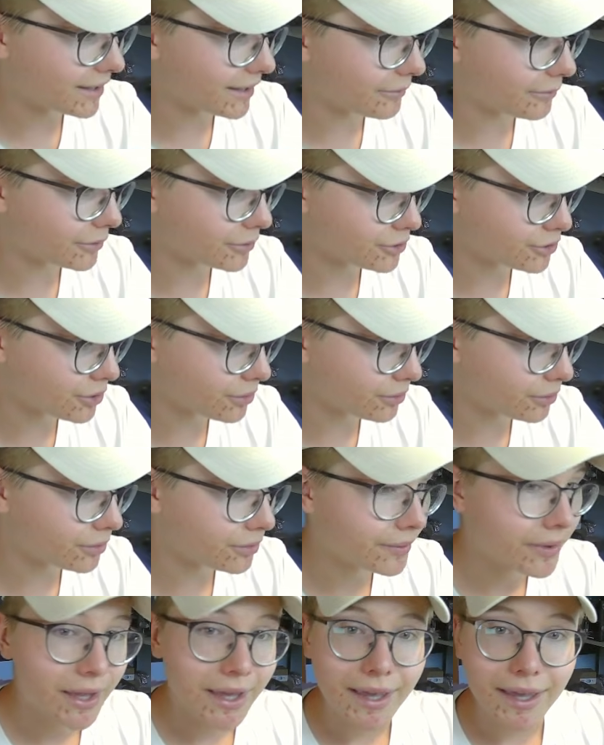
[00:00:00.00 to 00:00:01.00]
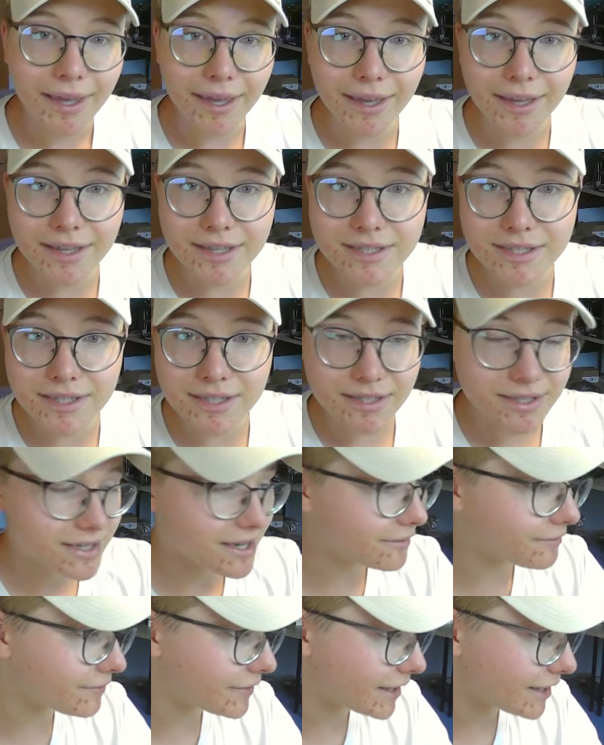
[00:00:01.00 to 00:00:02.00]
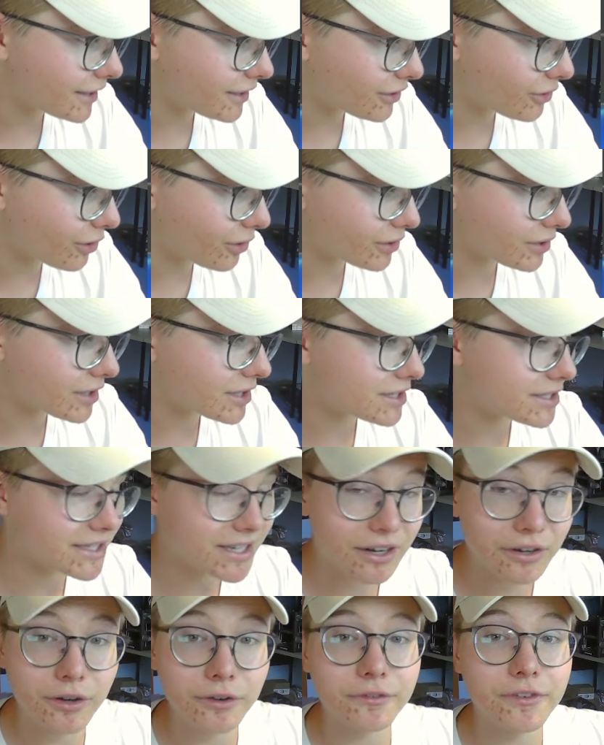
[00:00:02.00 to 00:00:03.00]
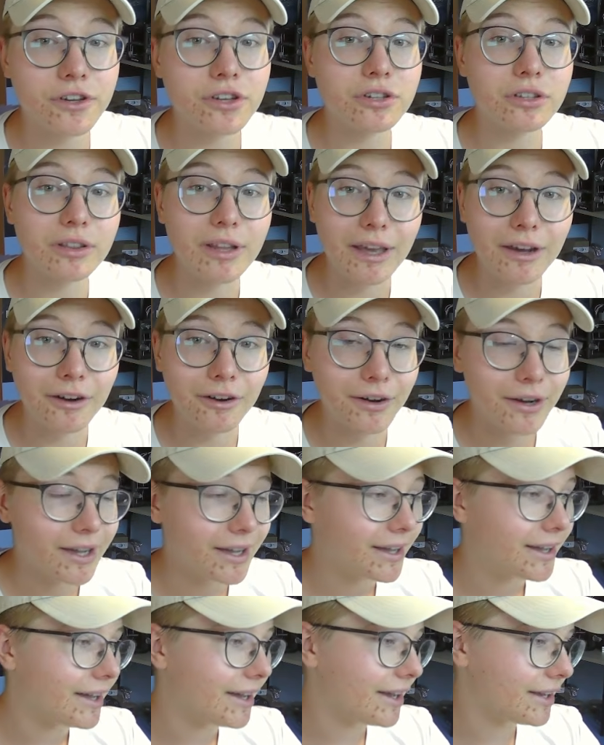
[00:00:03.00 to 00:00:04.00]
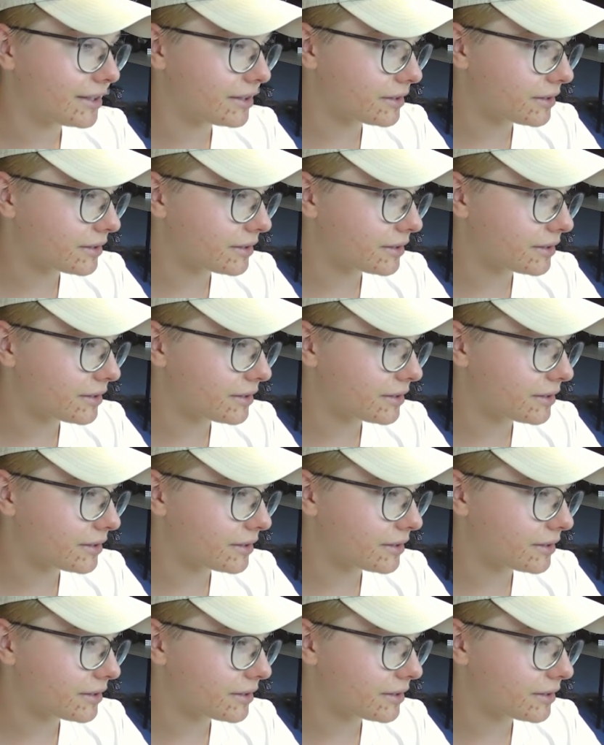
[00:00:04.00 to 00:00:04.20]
want to show you is something called Sacrificial Layer. It